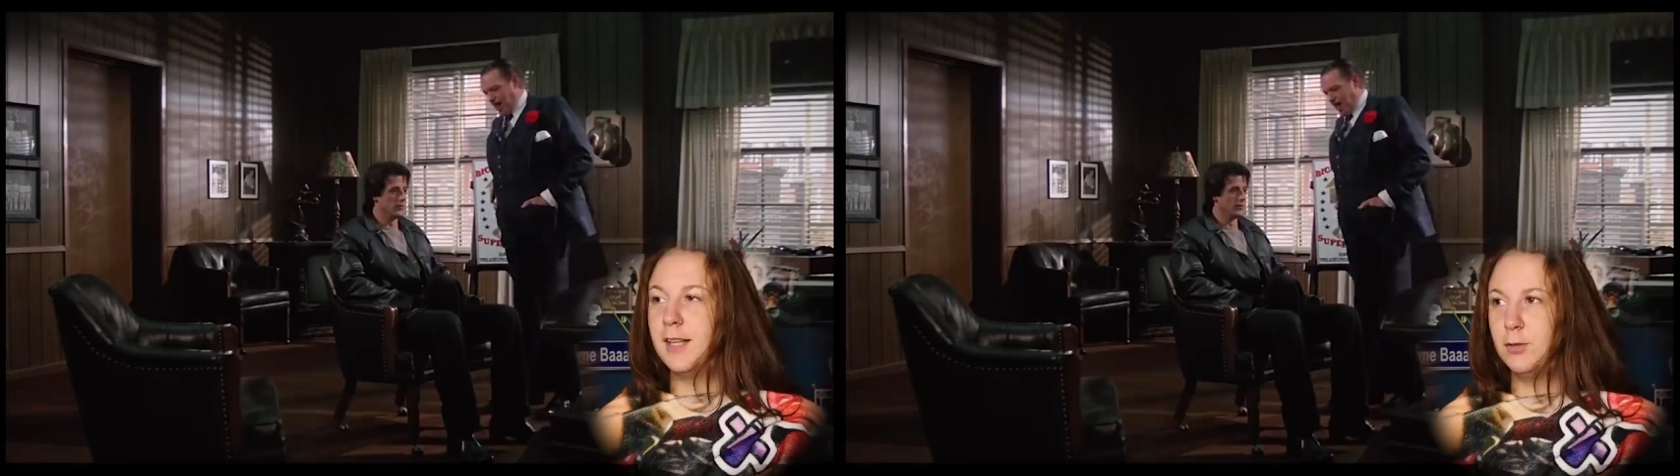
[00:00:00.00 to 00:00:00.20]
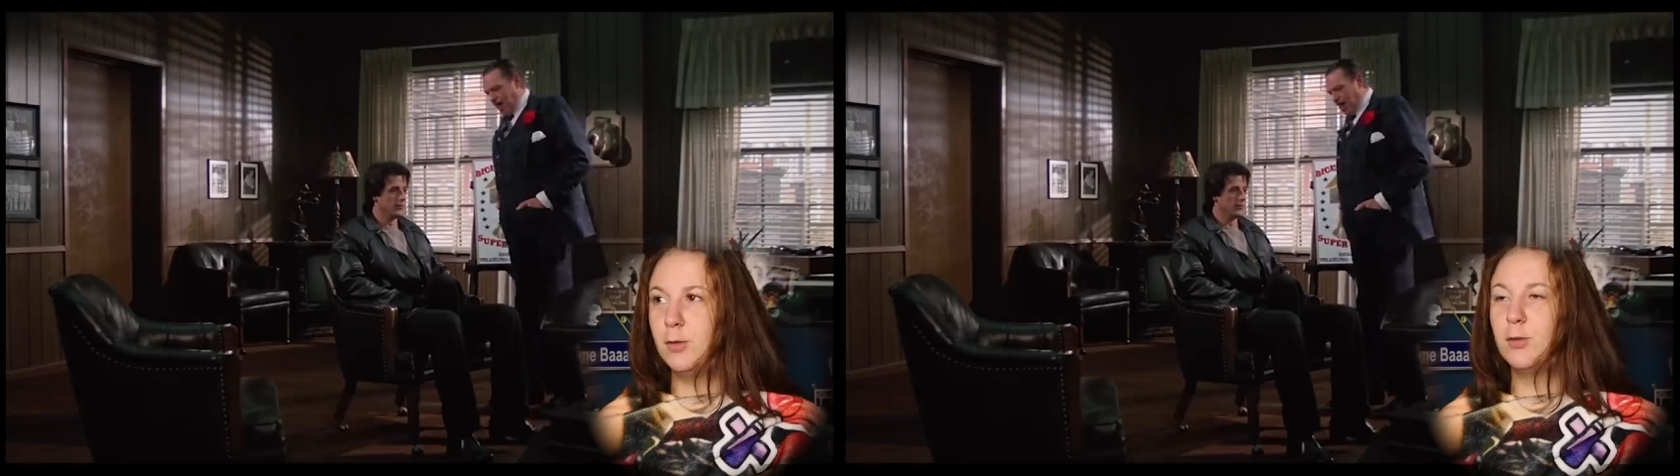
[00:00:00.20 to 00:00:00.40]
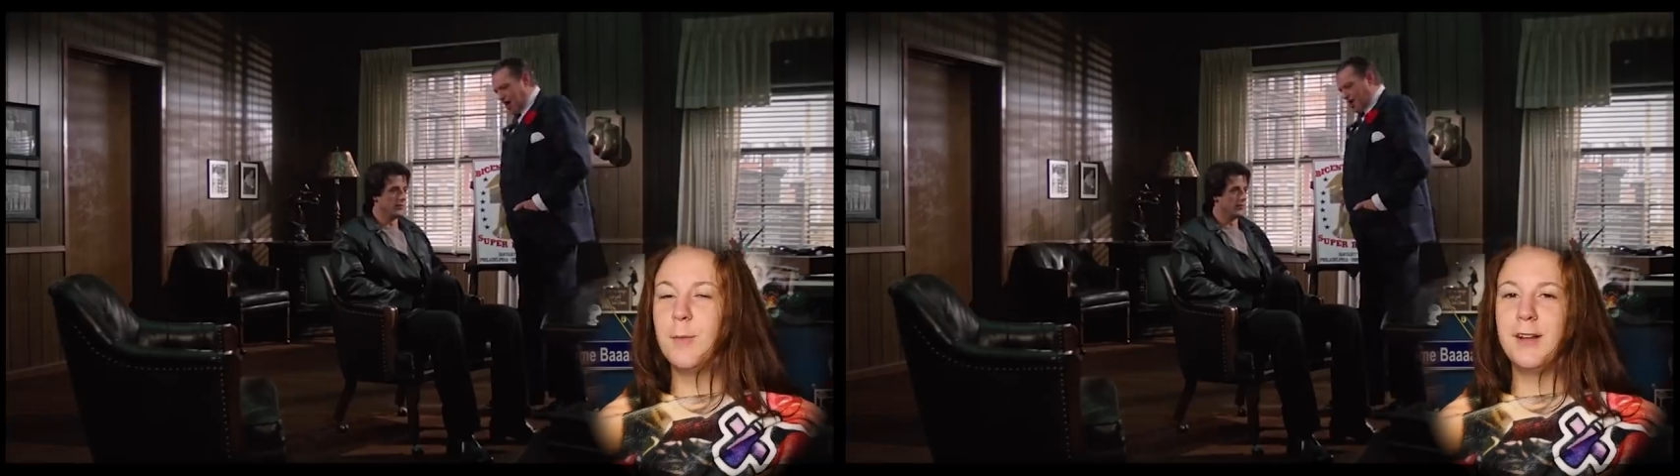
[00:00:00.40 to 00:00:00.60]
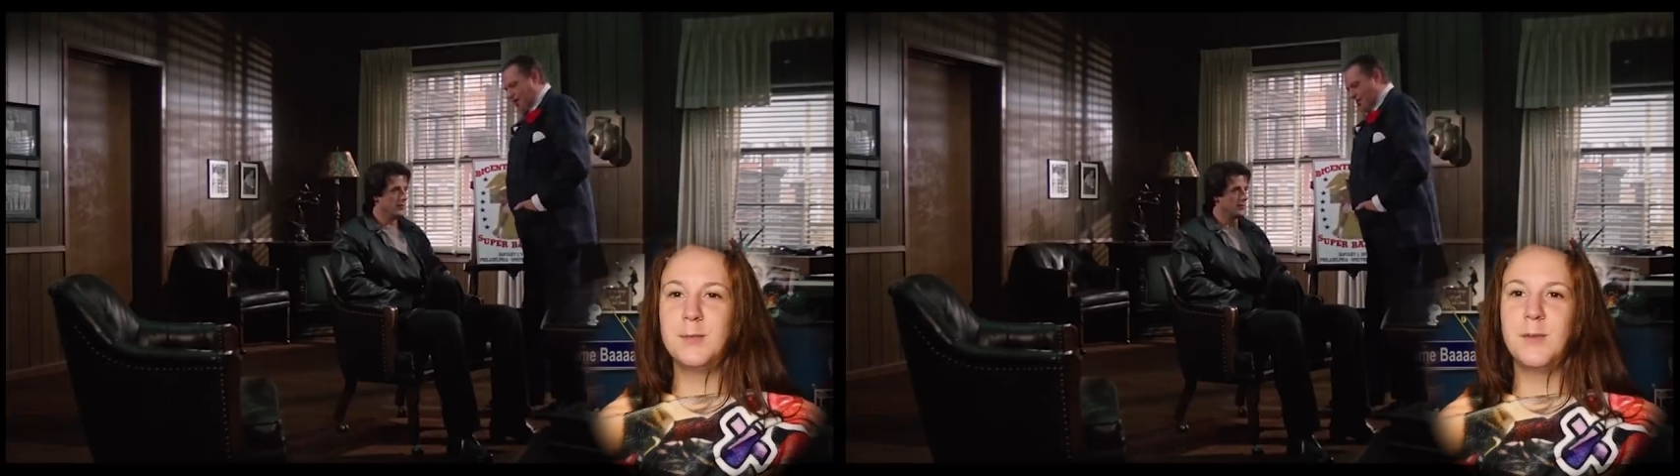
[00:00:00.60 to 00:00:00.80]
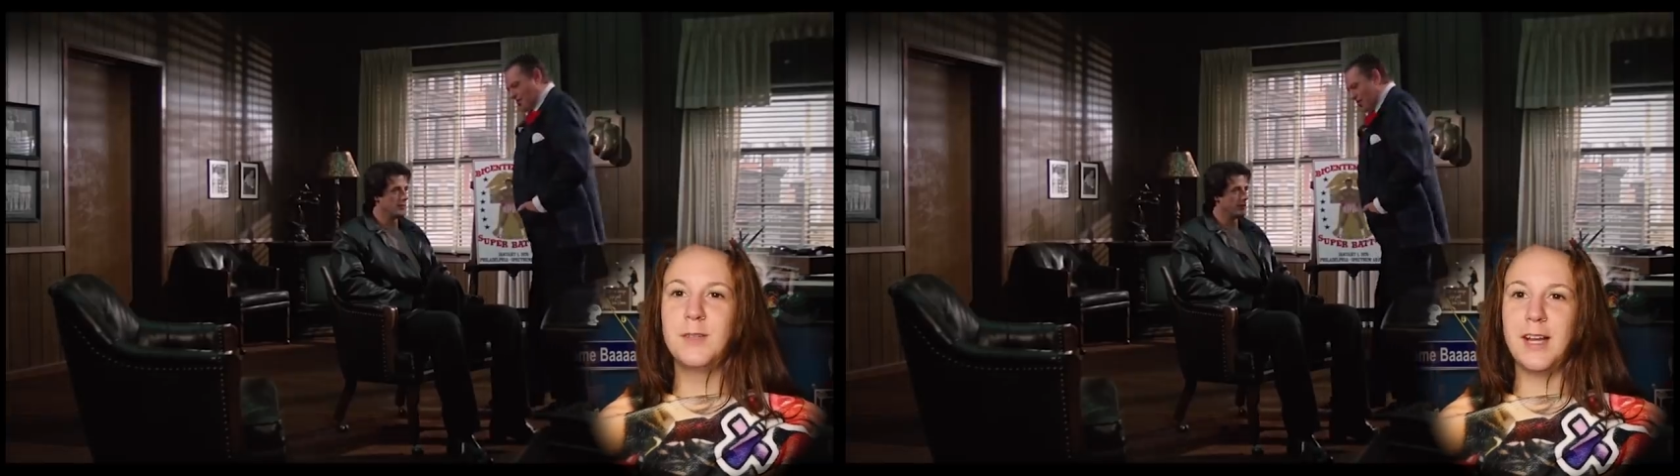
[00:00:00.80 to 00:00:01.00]
That dude
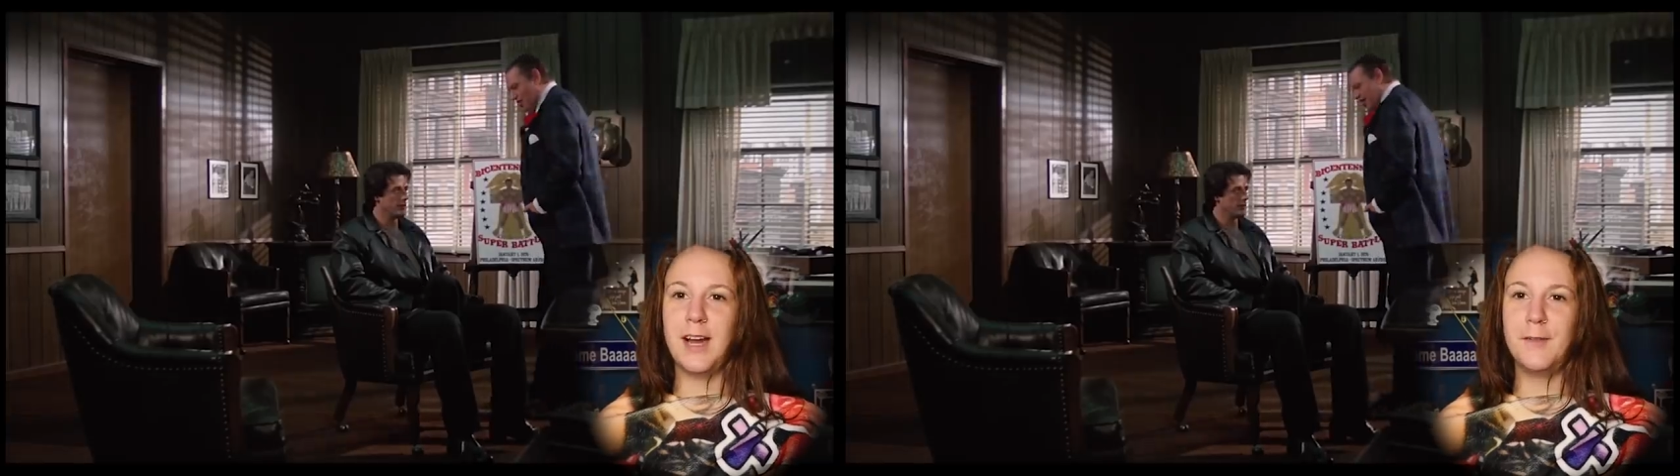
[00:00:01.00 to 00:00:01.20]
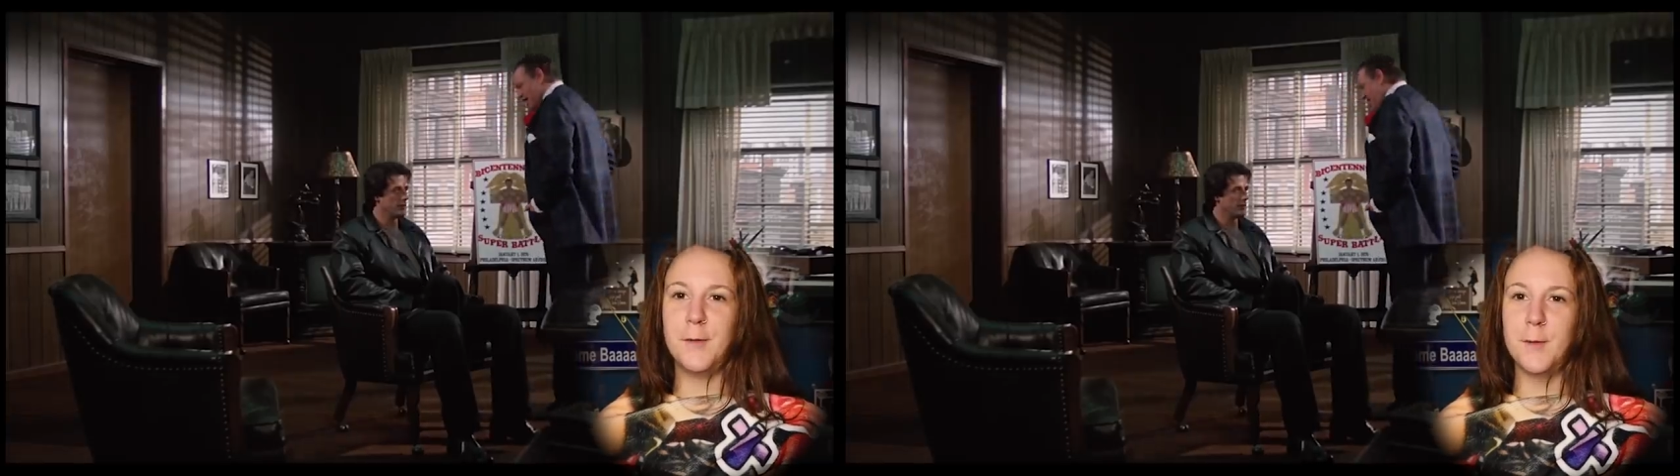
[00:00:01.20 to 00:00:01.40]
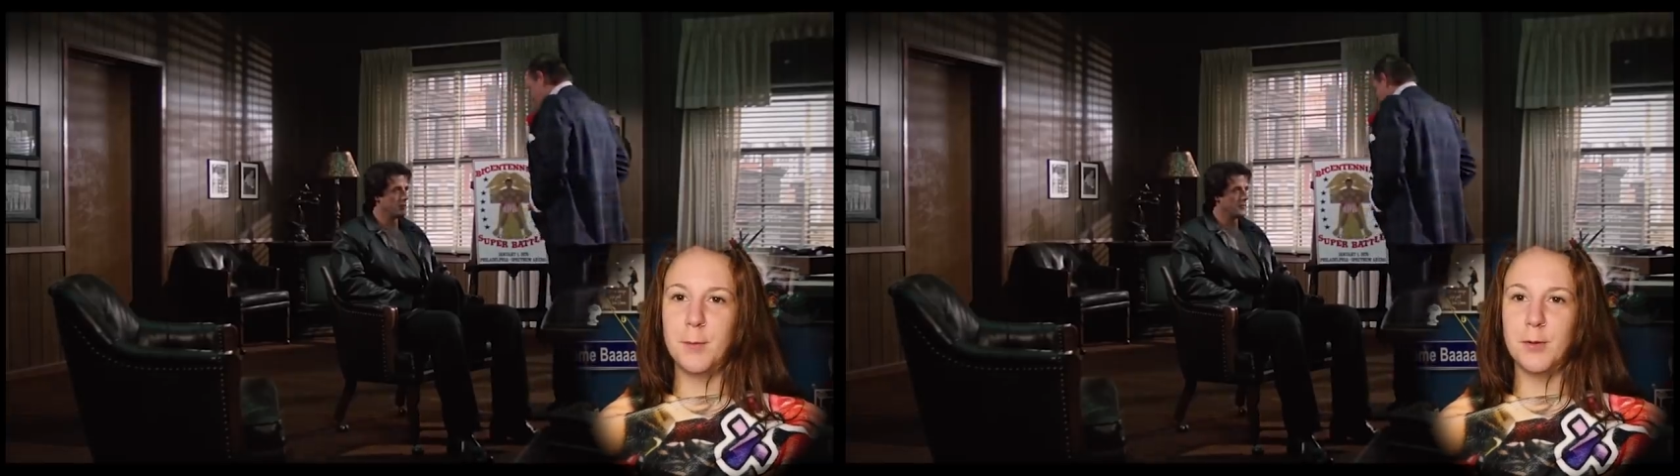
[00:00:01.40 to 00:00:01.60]
reminds me of the uh, guy yeah,